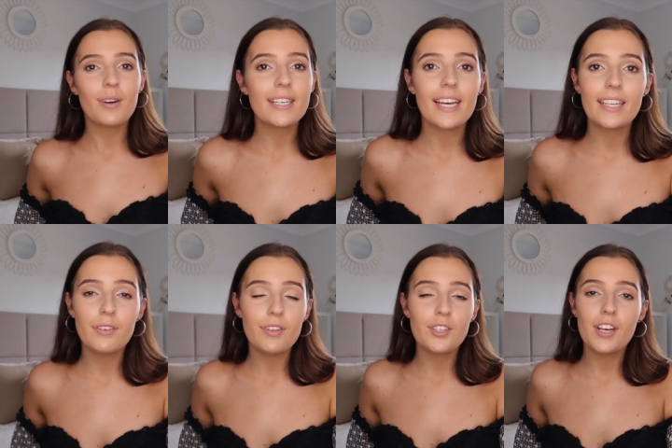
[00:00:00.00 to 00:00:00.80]
one day in
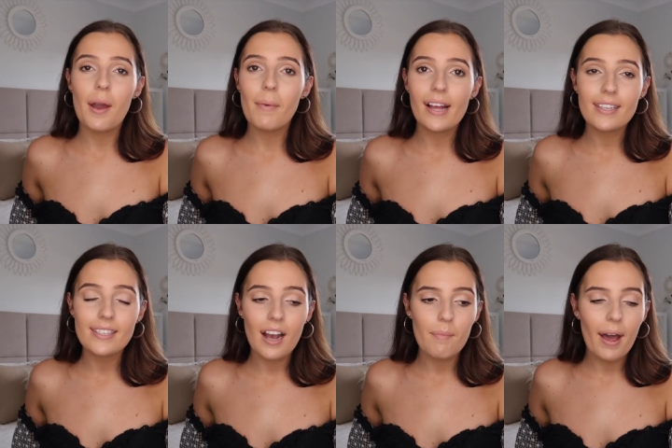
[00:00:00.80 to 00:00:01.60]
the future it might
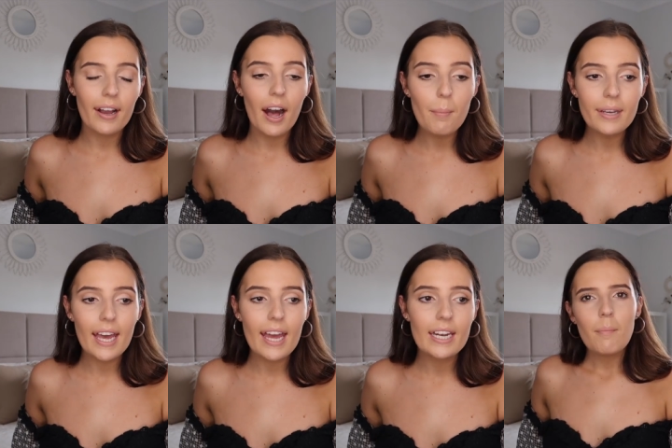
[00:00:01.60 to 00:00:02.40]
start back up
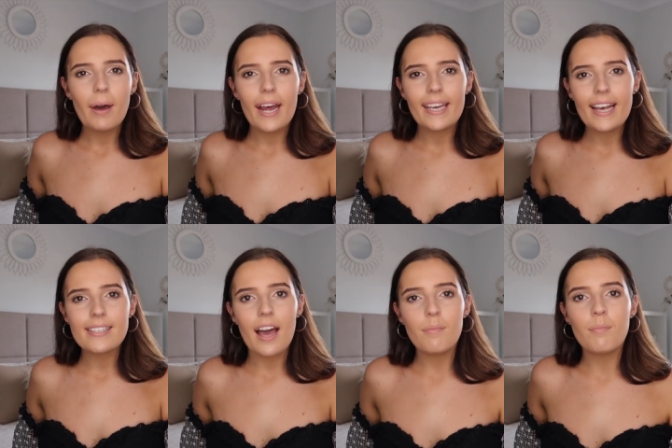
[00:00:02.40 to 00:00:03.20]
again. But I
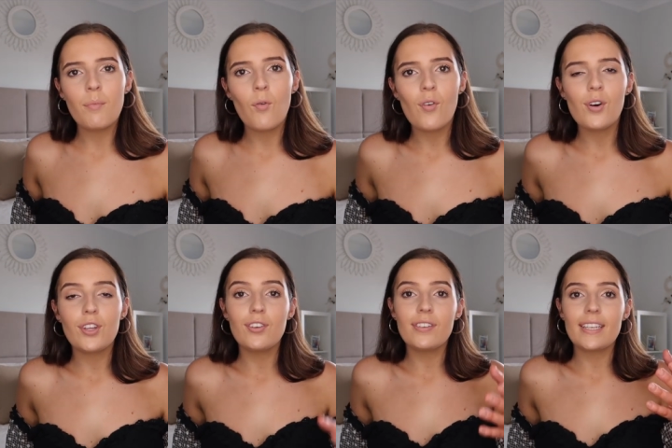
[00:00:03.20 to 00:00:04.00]
guess I'm more
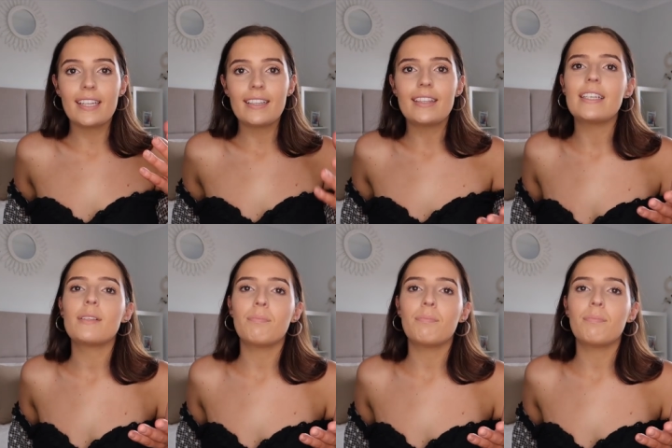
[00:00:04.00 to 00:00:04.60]
using this